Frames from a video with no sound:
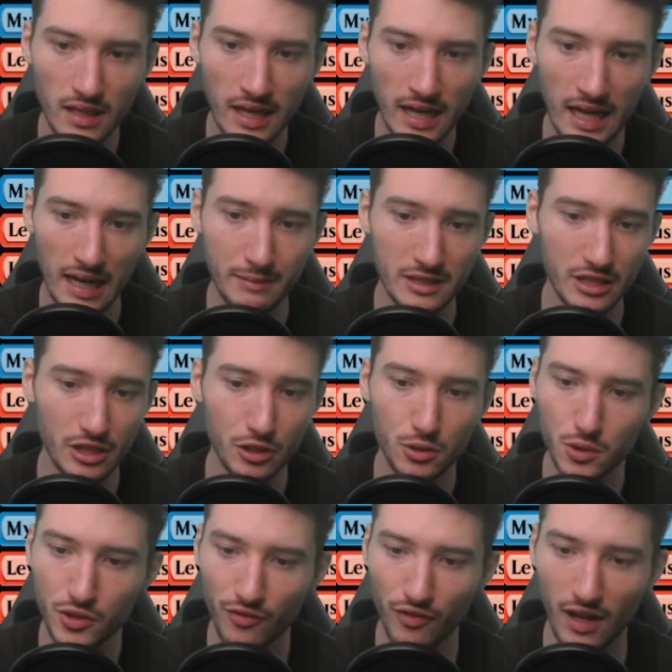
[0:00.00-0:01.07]
It's a
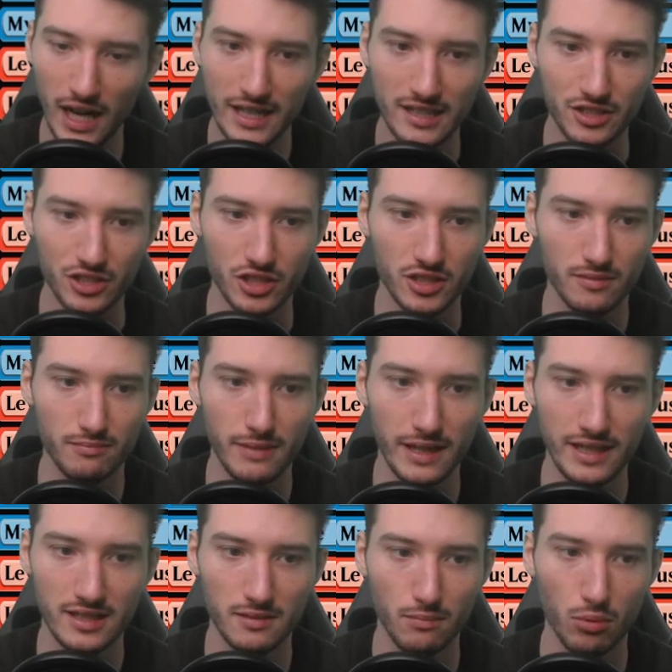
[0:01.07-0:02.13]
huge flyer that just
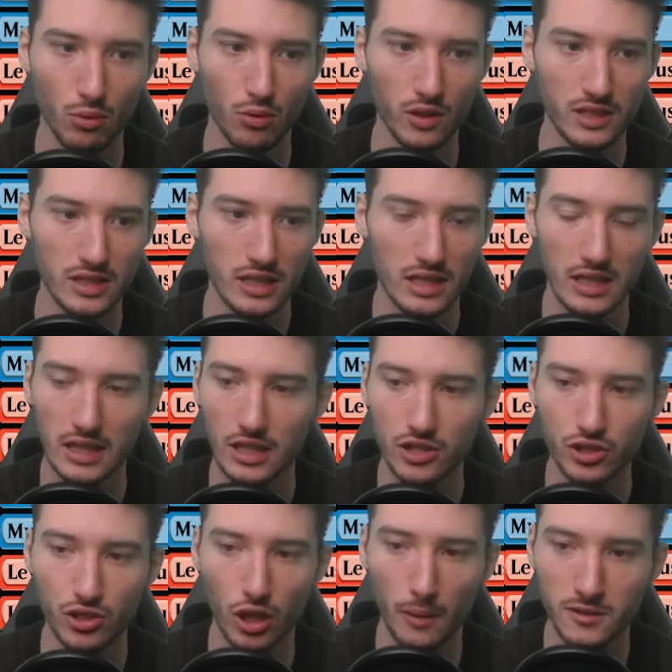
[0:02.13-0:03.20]
makes the board,
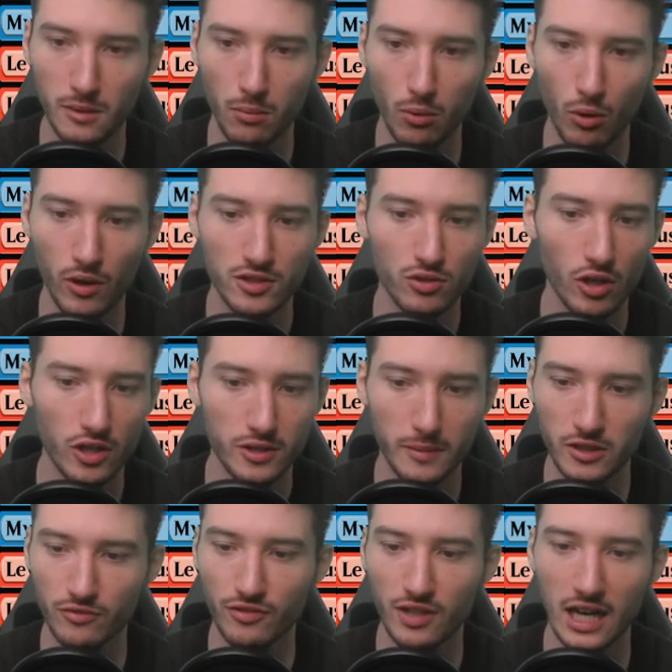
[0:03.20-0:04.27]
stops the board, draws a
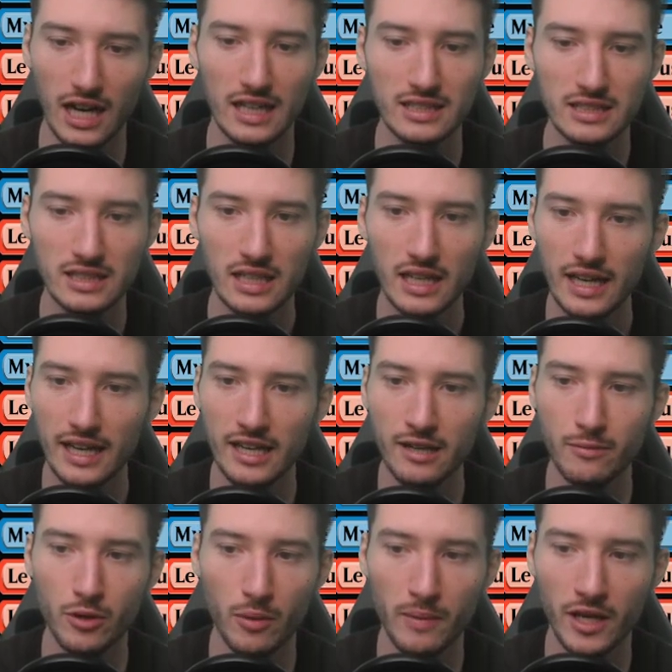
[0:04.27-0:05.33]
bunch of cards. In the
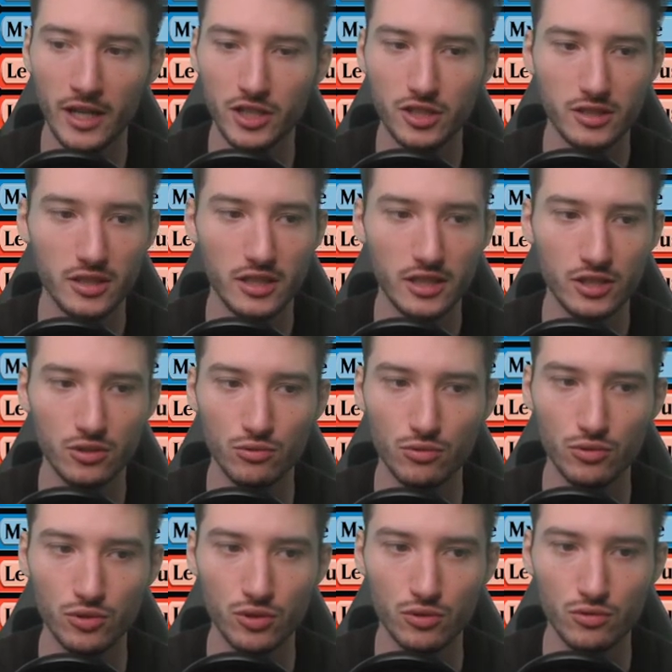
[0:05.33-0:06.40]
mirror match,
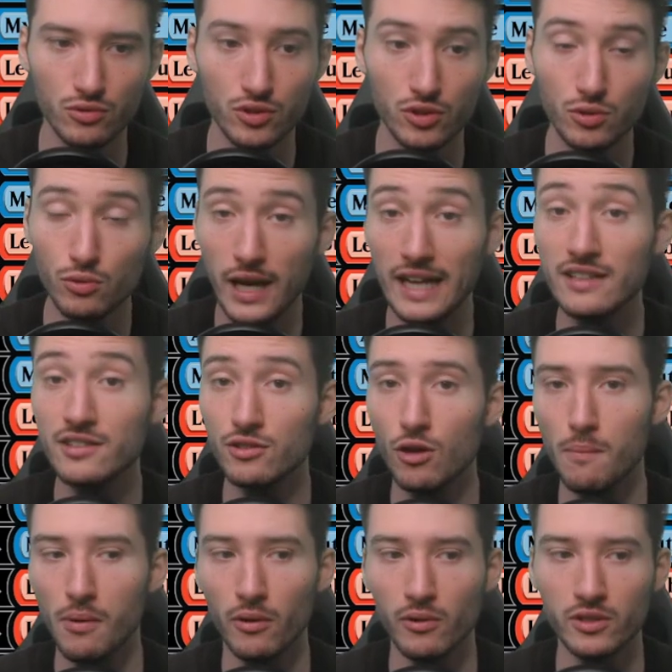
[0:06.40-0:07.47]
you and your
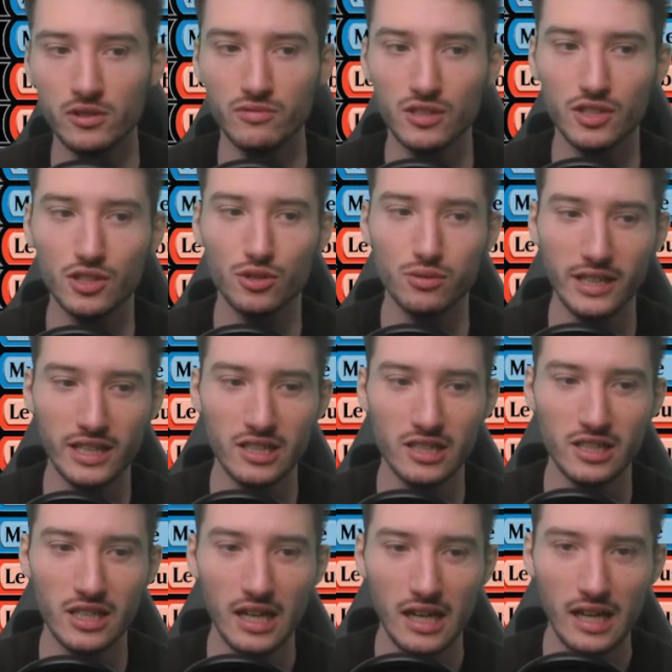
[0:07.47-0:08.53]
opponent will
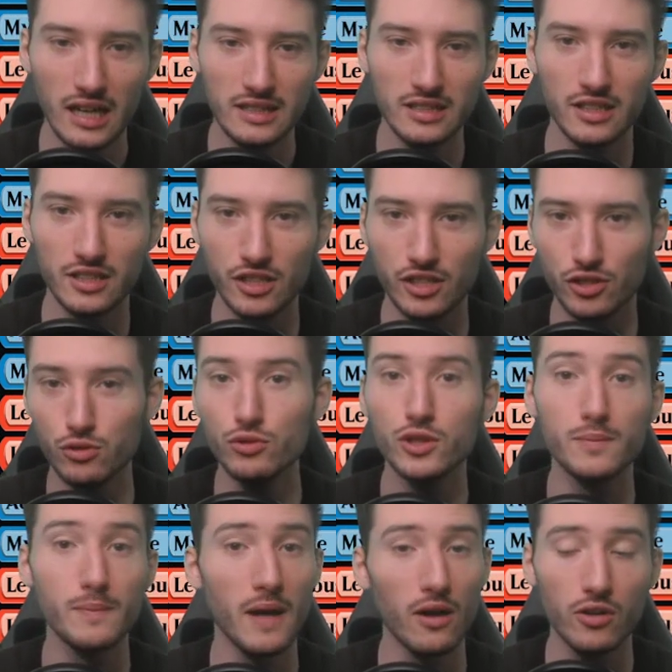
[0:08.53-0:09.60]
trigger the 2
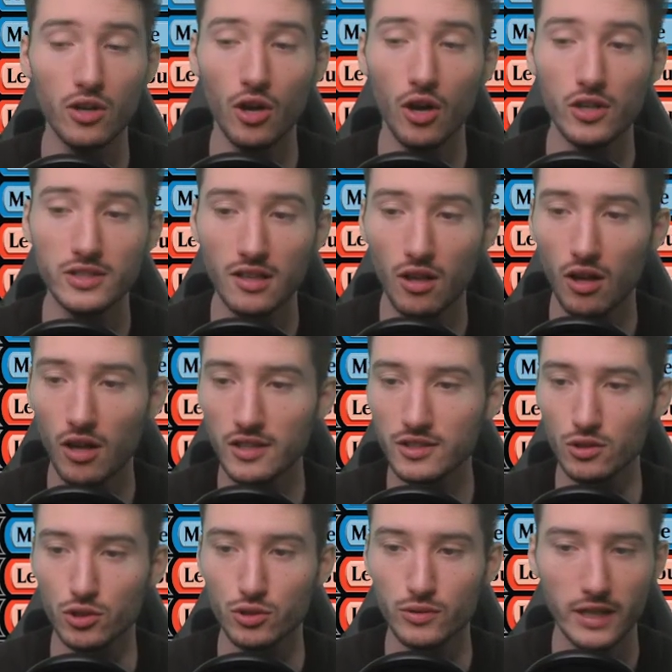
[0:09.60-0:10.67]
spell clause a lot.
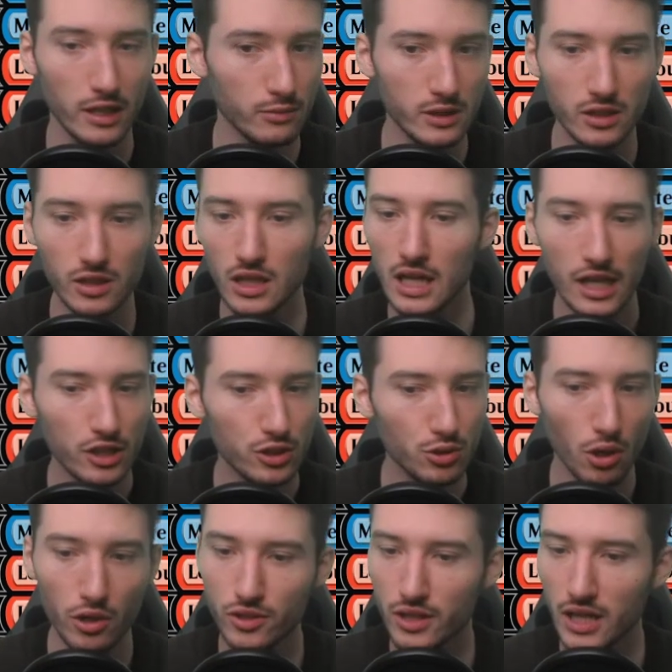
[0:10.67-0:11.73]
So Shredder will
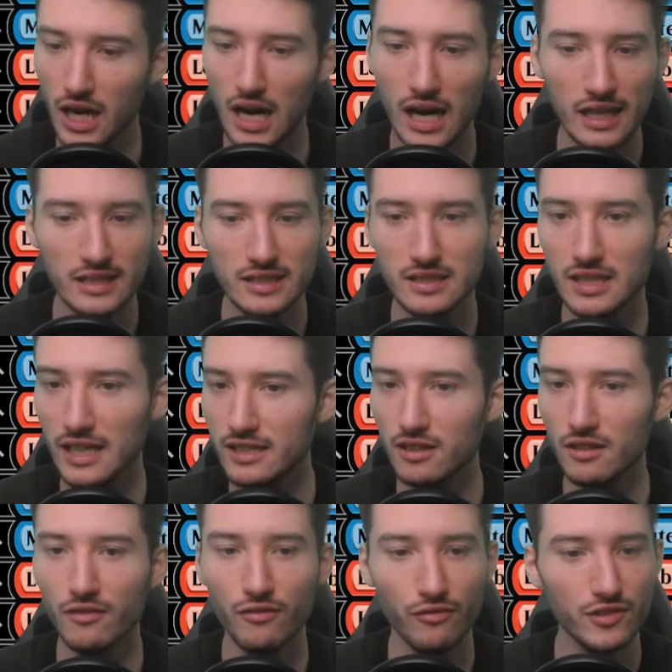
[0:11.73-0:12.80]
draw you cards,
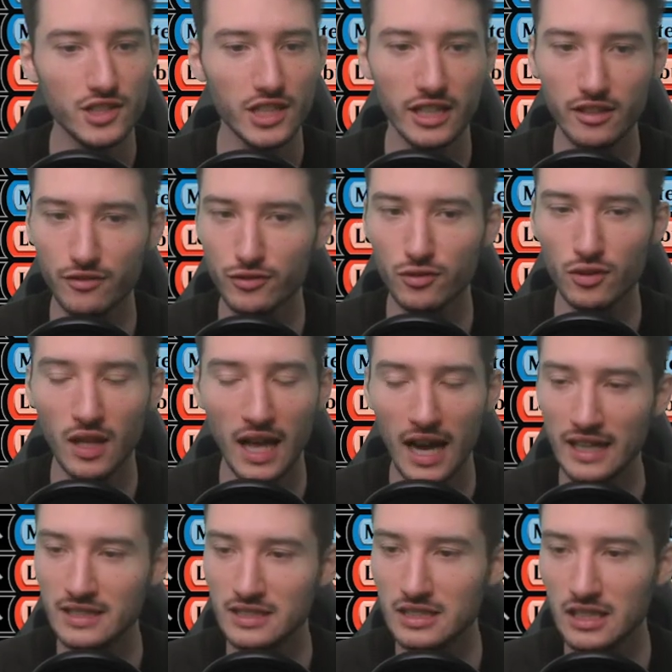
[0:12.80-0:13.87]
cycle through
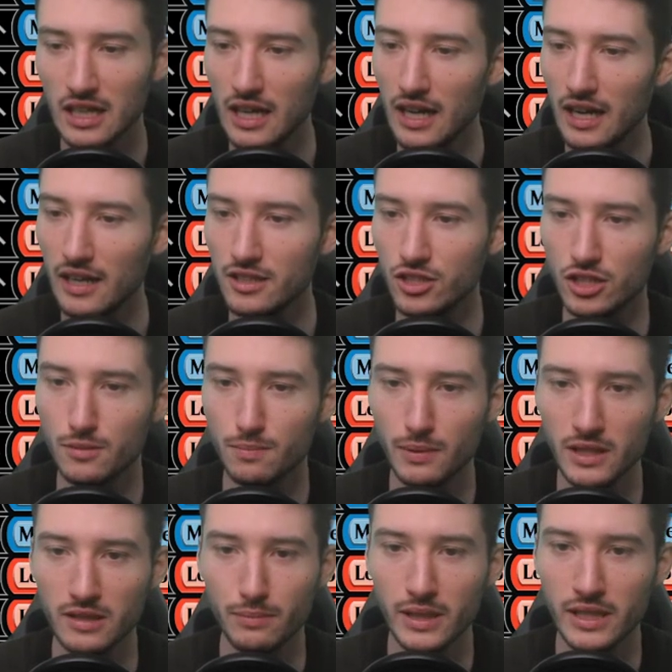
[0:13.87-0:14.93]
lands, just
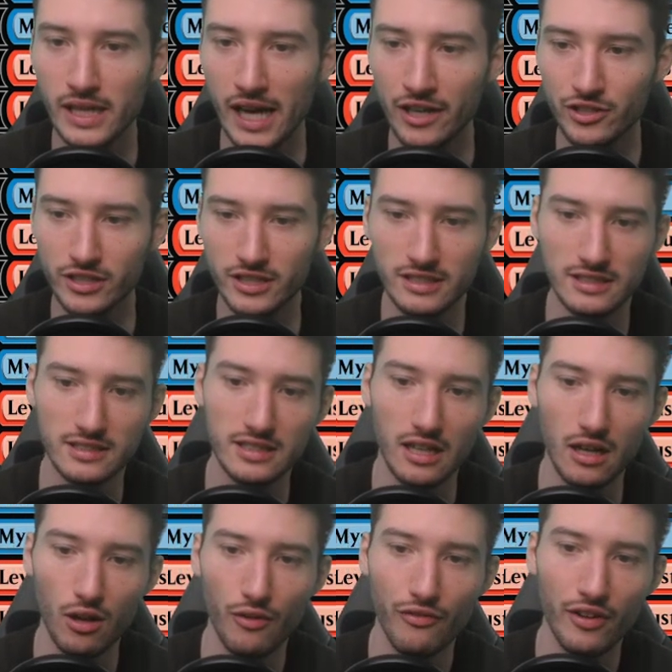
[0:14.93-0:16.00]
be an engine in
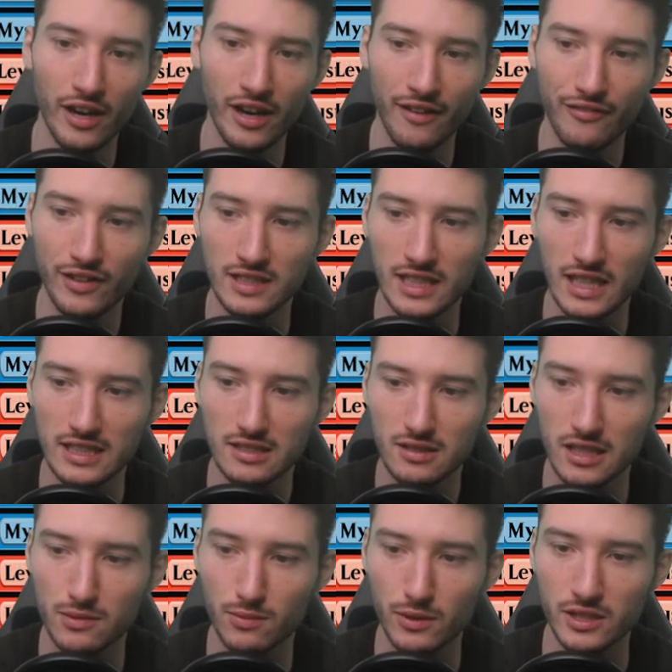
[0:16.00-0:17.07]
itself. And I think that's
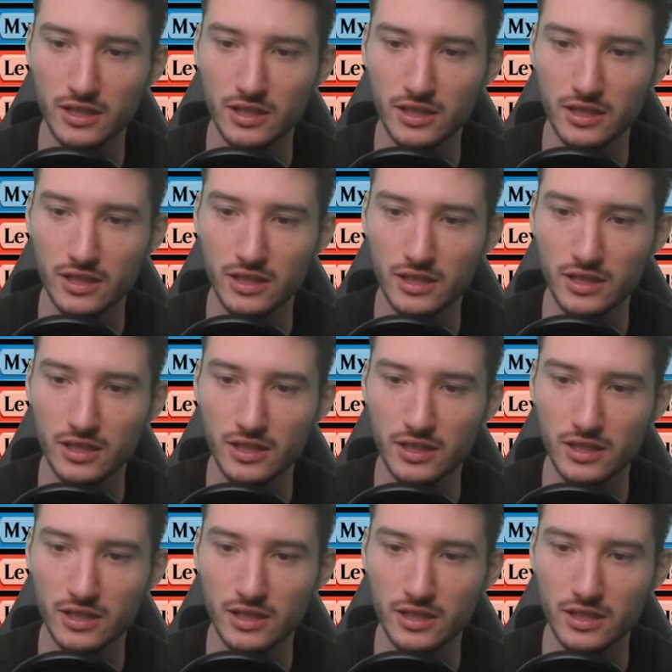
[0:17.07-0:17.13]
what